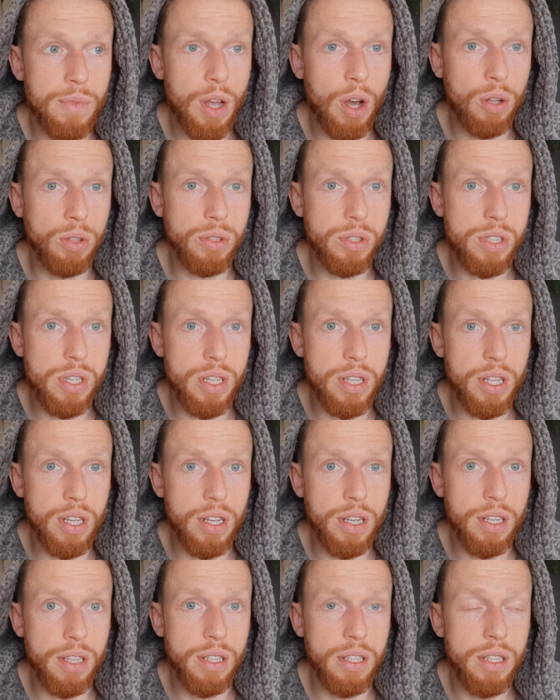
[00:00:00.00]

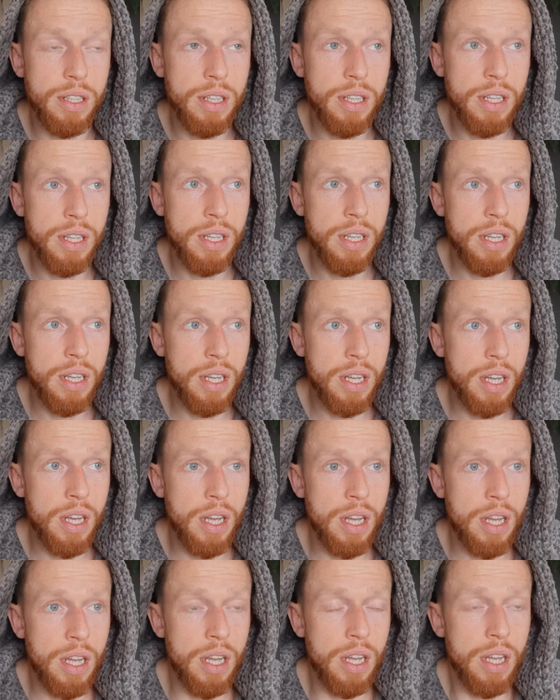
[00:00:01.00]
alter
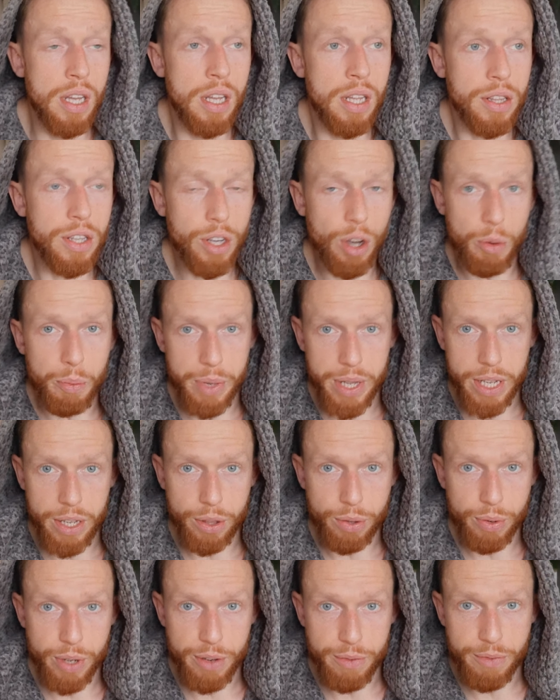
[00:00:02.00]
the
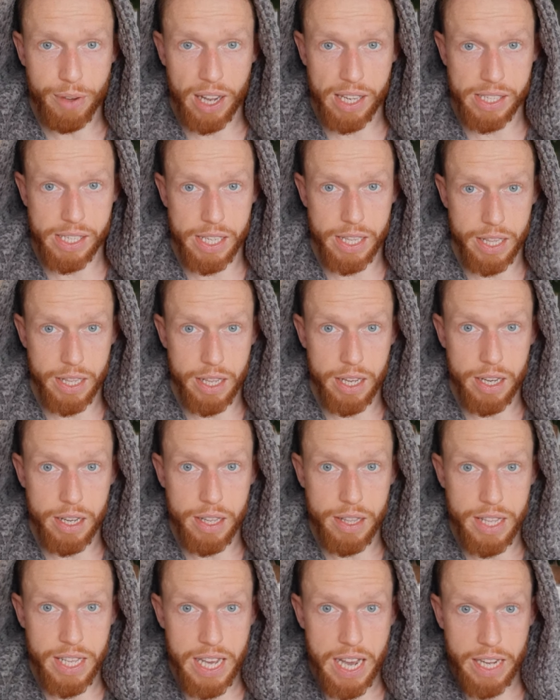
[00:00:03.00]
omega-3 fats in
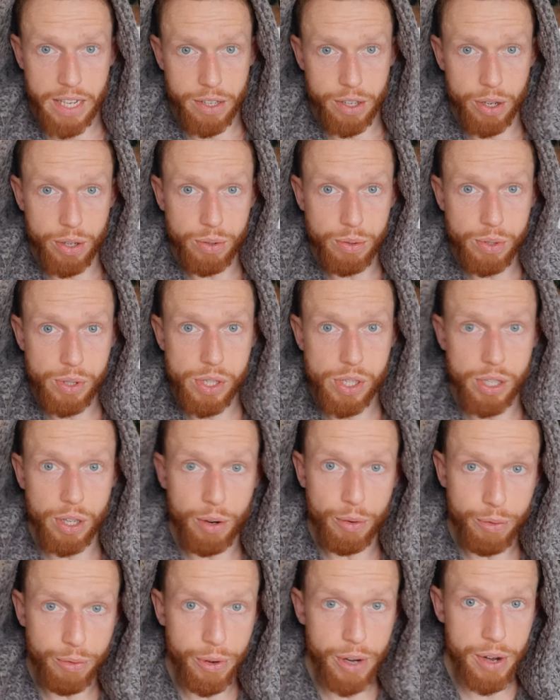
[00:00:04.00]
the egg yolks.
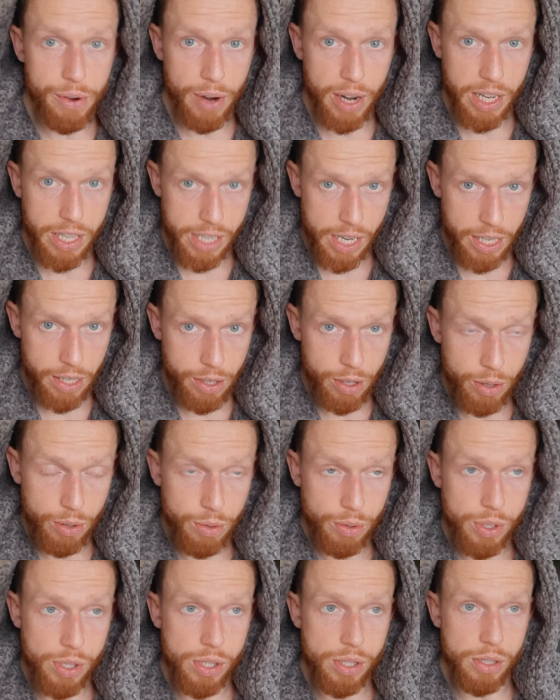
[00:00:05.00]
Free-range egg
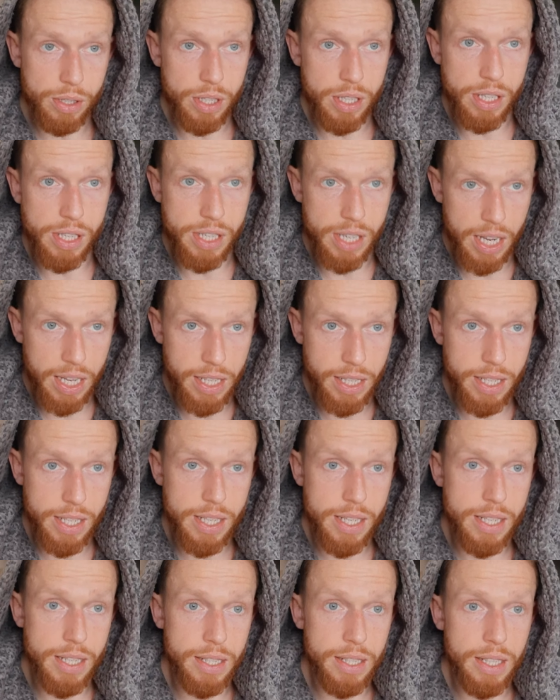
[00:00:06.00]
yolks
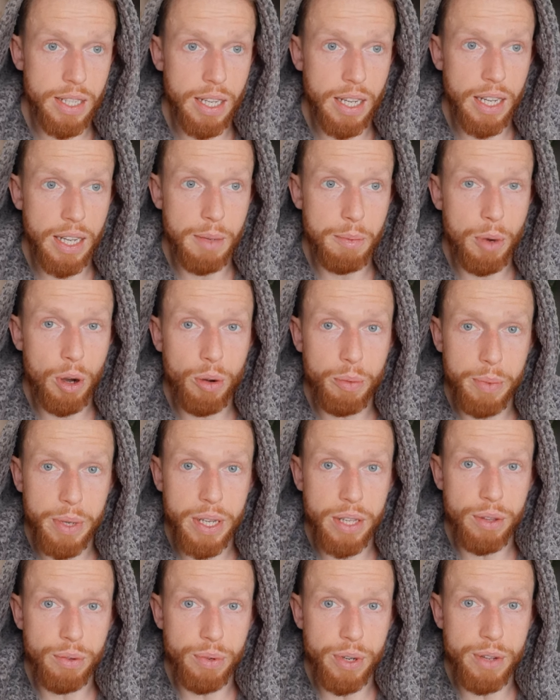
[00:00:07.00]
contain
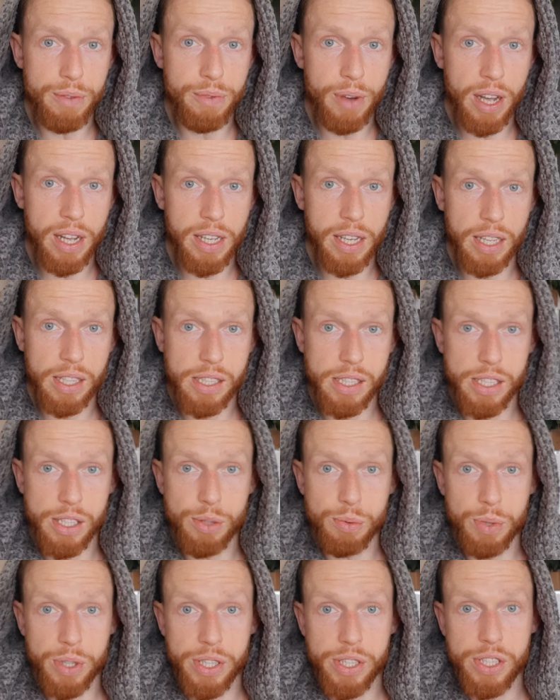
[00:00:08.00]
omega-3 fatty
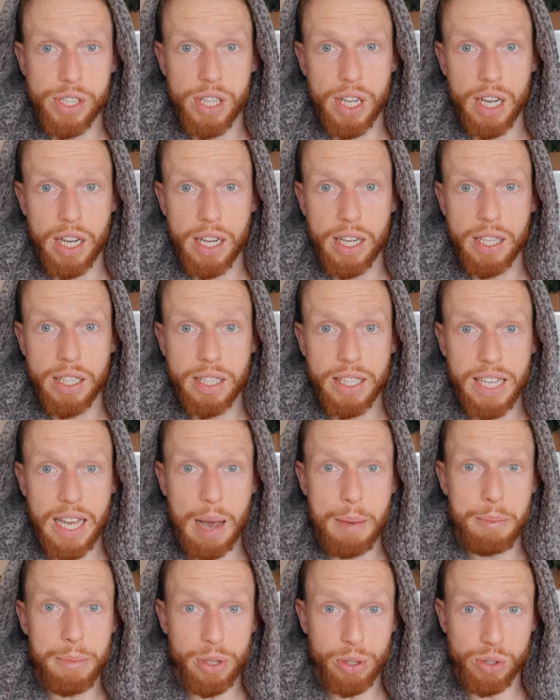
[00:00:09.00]
acids, which
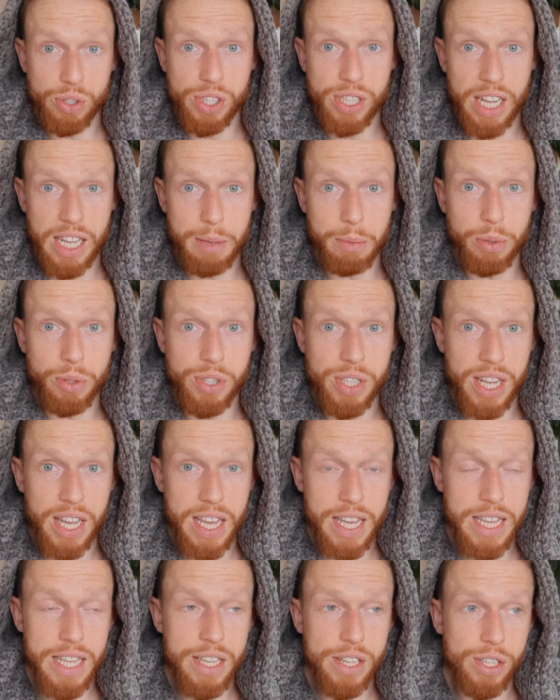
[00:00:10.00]
can be unstable to
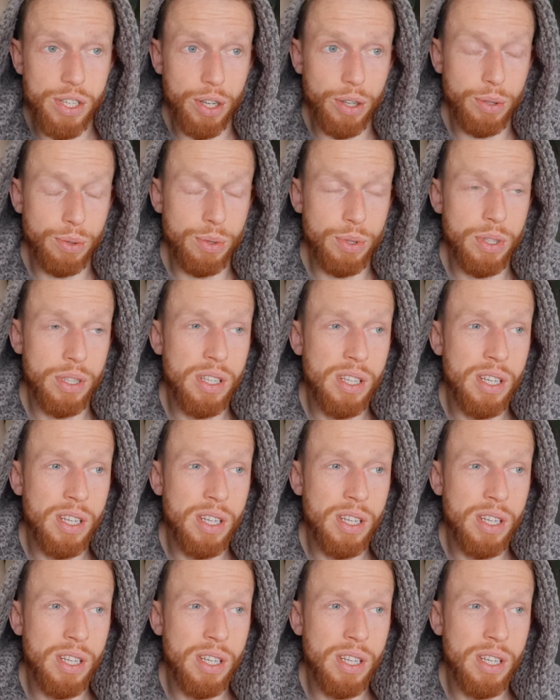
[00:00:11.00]
heat. So,